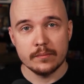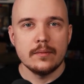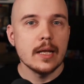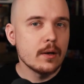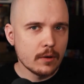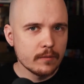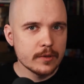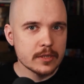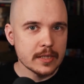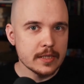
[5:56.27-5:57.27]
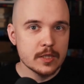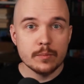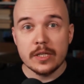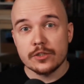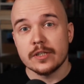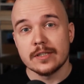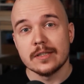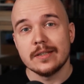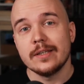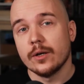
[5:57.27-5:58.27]
Now, obviously, speech
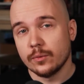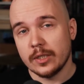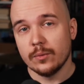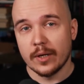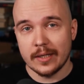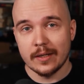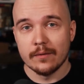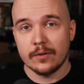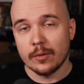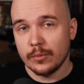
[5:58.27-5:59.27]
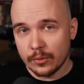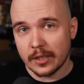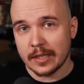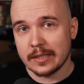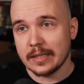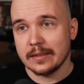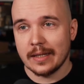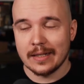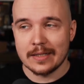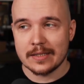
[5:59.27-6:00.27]
isn't the only way of communicating,
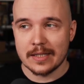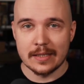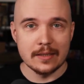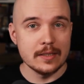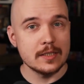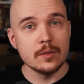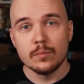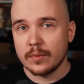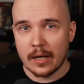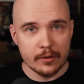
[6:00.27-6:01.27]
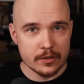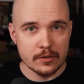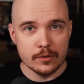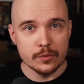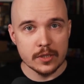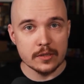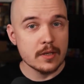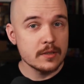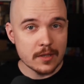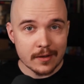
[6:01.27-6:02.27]
and let's say that this character uses
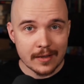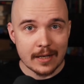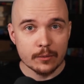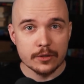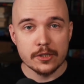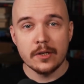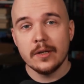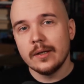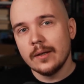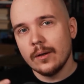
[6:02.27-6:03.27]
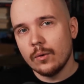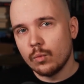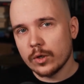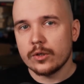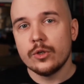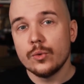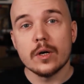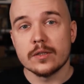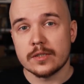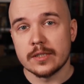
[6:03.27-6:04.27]
sign language. What
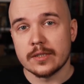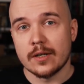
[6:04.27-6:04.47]
nuances are